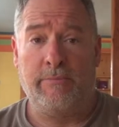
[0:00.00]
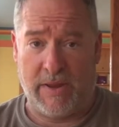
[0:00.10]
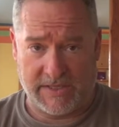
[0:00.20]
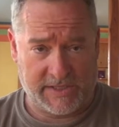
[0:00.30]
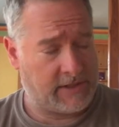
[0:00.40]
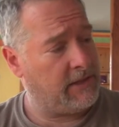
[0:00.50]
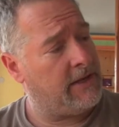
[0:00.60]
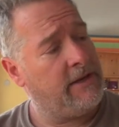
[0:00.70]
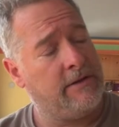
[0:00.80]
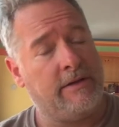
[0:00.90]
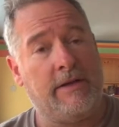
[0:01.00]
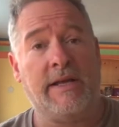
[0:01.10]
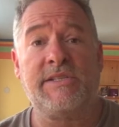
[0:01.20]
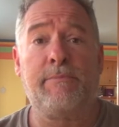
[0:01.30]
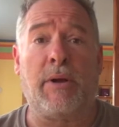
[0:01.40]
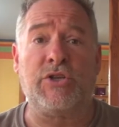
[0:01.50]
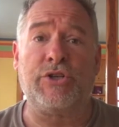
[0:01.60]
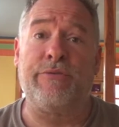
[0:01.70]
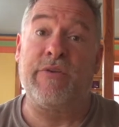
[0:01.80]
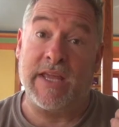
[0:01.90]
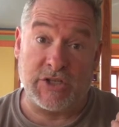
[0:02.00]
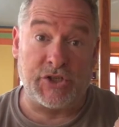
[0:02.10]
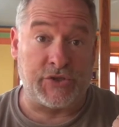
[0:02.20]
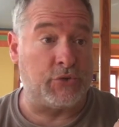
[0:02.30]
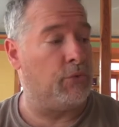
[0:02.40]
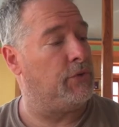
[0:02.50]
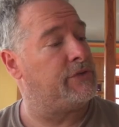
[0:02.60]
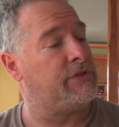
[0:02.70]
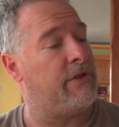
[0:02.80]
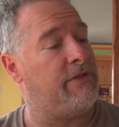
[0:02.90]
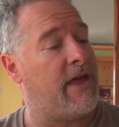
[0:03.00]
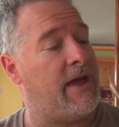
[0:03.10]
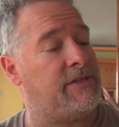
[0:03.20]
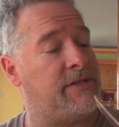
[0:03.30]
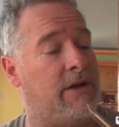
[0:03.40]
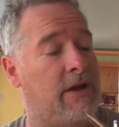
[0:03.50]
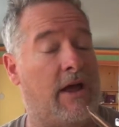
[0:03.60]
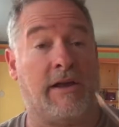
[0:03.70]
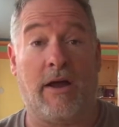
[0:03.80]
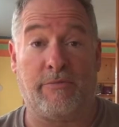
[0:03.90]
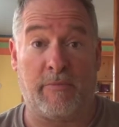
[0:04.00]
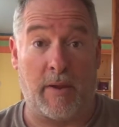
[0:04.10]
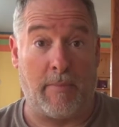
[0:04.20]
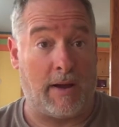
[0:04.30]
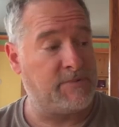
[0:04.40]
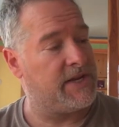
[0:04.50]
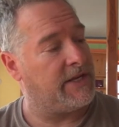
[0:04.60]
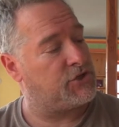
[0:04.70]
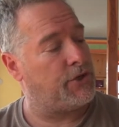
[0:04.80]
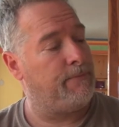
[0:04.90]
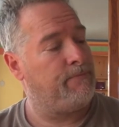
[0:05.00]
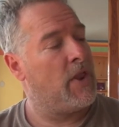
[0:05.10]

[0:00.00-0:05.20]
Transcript: Basically, it's a bunch of kitchen tools that uh, I got from my mom's kitchen.